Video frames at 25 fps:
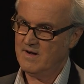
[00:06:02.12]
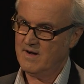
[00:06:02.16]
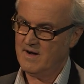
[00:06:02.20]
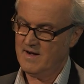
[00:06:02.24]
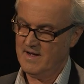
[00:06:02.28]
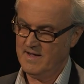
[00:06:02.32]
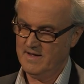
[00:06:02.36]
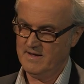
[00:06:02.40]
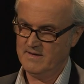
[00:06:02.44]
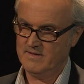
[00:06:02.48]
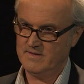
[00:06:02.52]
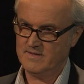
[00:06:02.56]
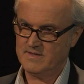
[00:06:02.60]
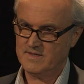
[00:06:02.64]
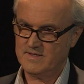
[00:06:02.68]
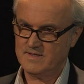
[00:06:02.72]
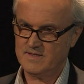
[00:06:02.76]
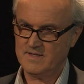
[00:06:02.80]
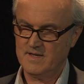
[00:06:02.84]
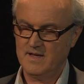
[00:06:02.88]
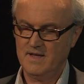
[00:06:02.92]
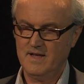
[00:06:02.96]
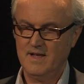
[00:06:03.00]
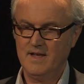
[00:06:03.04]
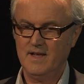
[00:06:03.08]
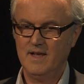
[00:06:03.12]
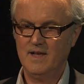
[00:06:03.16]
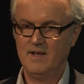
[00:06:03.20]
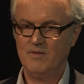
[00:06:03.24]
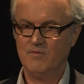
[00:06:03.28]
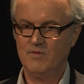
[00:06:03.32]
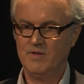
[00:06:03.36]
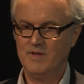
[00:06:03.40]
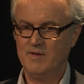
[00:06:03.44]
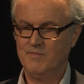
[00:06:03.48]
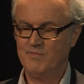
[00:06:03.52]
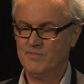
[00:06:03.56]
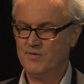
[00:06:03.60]
IELTS. It
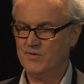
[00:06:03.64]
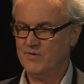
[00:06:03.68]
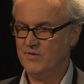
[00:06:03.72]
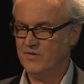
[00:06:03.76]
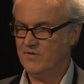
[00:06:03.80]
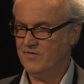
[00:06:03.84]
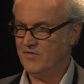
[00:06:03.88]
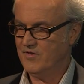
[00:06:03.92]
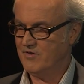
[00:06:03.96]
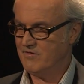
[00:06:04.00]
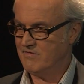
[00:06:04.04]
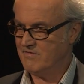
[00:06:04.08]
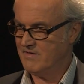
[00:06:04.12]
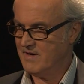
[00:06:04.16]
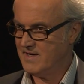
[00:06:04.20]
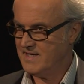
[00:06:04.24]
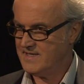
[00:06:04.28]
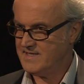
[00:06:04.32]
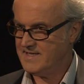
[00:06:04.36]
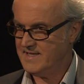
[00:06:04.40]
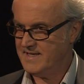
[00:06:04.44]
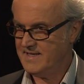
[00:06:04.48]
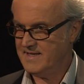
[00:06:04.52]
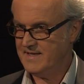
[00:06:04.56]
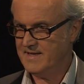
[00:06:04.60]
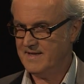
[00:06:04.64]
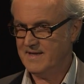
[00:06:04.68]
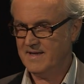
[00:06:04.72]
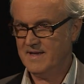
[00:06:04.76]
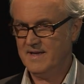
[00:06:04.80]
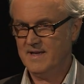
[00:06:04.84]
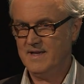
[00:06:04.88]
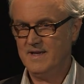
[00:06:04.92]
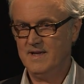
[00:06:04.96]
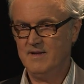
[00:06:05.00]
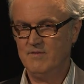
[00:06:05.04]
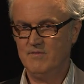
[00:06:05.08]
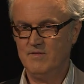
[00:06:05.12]
will improve your writing,
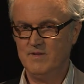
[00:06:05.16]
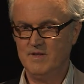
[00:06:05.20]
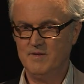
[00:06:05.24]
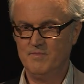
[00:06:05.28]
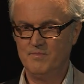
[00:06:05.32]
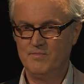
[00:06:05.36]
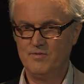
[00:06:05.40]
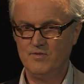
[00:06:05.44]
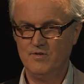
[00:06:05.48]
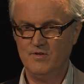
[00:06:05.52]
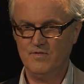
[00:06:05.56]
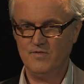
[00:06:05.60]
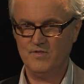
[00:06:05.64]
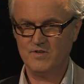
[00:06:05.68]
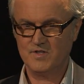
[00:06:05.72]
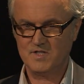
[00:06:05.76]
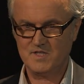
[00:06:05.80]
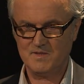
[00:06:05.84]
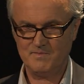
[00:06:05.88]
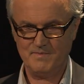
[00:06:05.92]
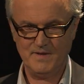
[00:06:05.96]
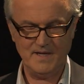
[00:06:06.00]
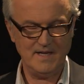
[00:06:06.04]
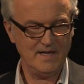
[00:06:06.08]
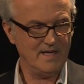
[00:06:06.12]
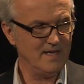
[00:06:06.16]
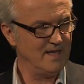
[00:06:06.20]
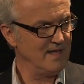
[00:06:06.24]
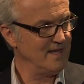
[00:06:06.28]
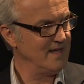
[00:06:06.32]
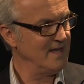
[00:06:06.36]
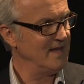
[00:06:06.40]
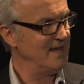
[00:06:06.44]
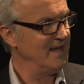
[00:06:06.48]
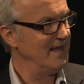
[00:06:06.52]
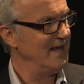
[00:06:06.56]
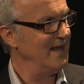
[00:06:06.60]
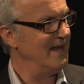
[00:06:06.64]
it will improve your
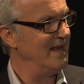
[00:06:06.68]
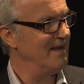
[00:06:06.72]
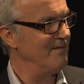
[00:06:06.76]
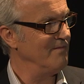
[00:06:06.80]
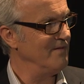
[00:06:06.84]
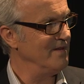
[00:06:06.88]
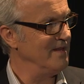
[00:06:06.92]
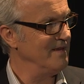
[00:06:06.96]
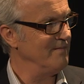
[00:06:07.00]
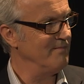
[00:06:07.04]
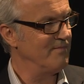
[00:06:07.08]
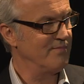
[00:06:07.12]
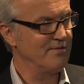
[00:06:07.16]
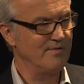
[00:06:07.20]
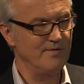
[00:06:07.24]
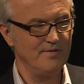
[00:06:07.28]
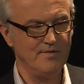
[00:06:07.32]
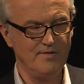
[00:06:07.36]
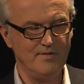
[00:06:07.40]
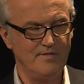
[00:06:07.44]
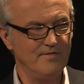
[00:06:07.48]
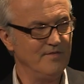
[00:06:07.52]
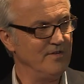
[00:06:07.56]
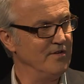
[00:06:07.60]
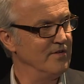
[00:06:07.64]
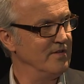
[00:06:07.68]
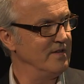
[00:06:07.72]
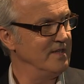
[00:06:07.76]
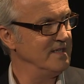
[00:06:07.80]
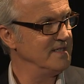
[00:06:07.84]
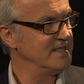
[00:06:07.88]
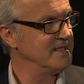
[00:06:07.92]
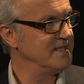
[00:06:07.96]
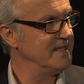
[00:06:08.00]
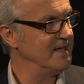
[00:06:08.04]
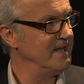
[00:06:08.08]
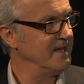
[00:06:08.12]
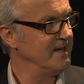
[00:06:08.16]
speaking, and it will improve your
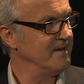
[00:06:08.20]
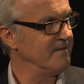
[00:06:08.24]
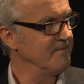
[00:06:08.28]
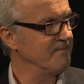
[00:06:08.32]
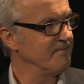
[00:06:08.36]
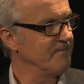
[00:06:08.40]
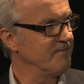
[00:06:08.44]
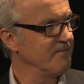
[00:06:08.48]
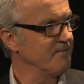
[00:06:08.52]
listening.